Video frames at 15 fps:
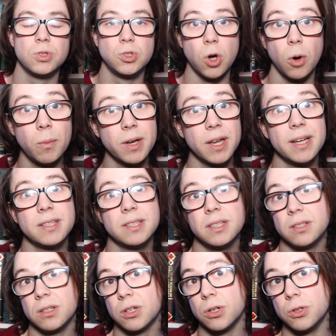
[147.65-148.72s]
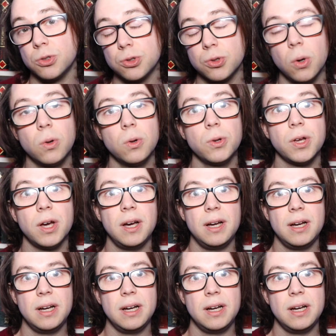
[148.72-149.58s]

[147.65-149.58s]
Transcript: dominated and controlled